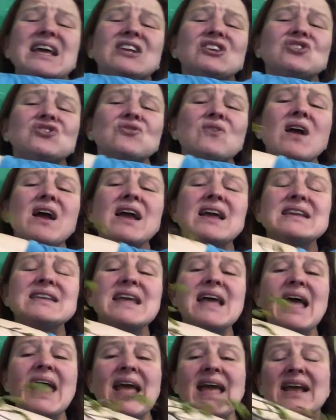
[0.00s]
tried to
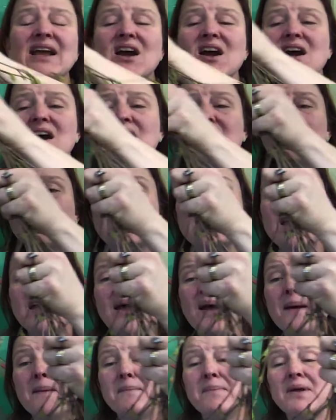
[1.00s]
hang on,
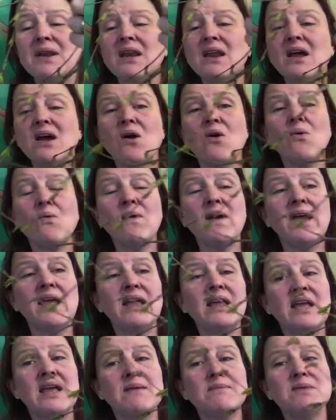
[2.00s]
but
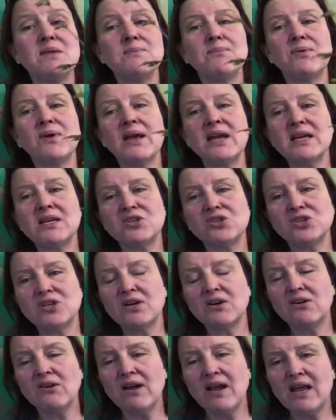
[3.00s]
away came the branch
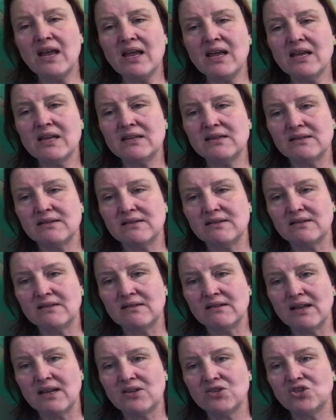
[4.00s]
in her hand
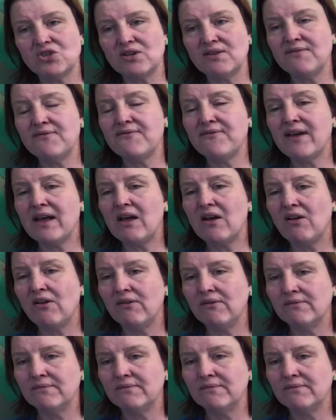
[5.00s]
as she fell.